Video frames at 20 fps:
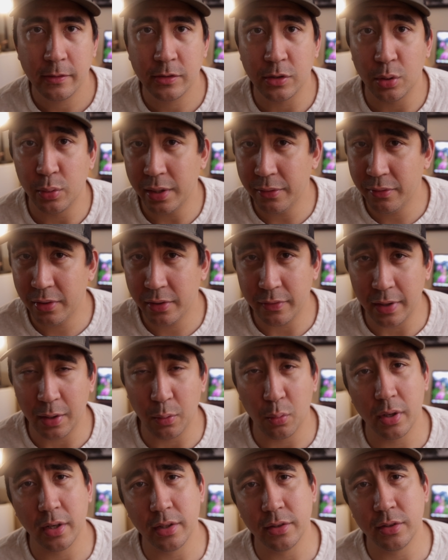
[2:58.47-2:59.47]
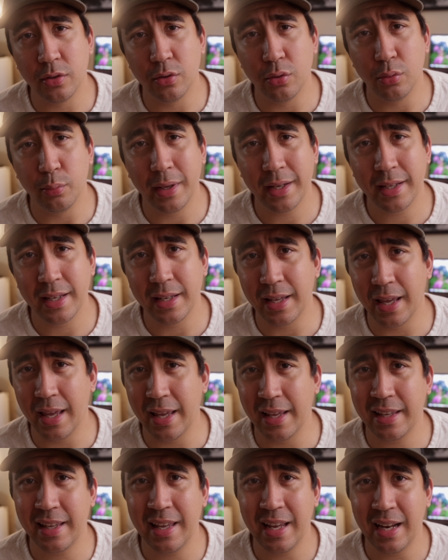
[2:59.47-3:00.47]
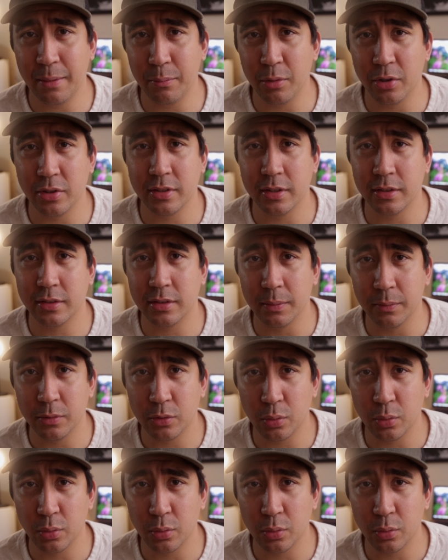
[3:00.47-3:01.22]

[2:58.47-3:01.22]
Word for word: So even if I wanted to, making a camera system